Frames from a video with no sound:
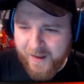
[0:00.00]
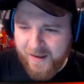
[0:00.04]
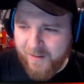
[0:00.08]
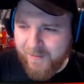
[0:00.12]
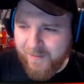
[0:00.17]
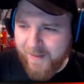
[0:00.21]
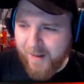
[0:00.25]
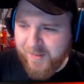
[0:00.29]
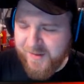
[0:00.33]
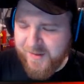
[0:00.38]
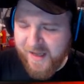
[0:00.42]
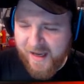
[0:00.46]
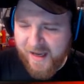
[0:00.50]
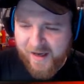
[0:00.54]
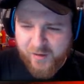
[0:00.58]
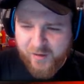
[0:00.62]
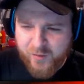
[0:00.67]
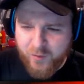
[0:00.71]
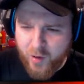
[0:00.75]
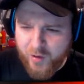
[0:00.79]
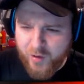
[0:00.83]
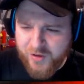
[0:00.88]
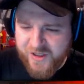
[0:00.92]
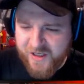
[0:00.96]
on maps like
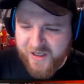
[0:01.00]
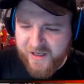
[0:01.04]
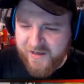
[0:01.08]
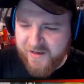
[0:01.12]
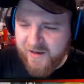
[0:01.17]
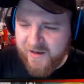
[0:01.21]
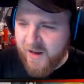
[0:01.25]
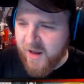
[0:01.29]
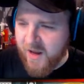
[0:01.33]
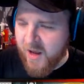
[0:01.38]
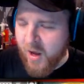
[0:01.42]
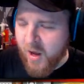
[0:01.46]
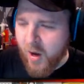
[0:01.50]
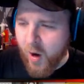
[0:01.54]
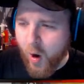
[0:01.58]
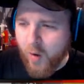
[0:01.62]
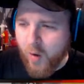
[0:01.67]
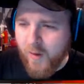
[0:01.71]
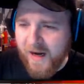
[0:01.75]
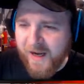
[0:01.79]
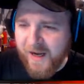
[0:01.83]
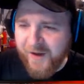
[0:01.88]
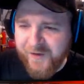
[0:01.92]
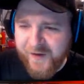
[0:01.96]
Crossing
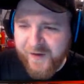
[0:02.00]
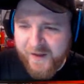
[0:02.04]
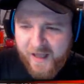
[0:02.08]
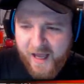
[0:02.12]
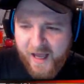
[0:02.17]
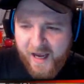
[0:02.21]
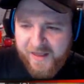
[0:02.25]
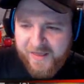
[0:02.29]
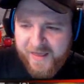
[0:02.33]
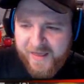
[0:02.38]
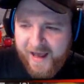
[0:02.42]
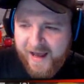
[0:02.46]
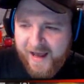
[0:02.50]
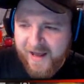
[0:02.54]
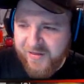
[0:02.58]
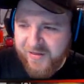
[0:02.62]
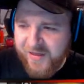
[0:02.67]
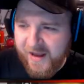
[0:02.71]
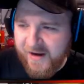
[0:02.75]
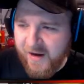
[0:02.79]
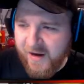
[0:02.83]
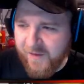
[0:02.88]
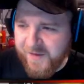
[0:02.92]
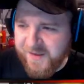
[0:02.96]
or anything like that,
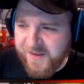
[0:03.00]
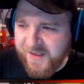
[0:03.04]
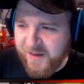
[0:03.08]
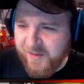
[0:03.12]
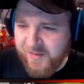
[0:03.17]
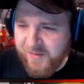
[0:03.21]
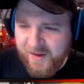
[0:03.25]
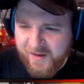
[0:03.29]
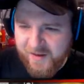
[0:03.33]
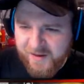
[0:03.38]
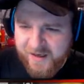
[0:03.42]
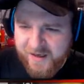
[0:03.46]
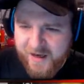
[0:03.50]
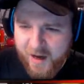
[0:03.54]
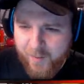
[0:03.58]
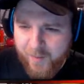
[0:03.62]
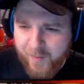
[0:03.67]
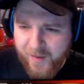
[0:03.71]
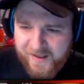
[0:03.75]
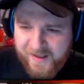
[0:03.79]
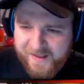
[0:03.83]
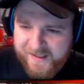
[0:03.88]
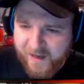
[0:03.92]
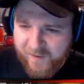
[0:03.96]
then obviously, you know,
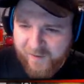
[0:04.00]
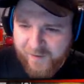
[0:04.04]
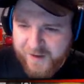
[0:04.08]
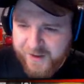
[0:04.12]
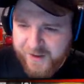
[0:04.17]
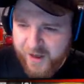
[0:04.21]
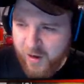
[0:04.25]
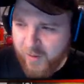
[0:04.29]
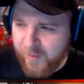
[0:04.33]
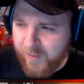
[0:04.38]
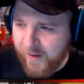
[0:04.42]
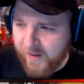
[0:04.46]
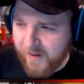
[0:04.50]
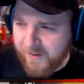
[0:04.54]
put yourself a scope on.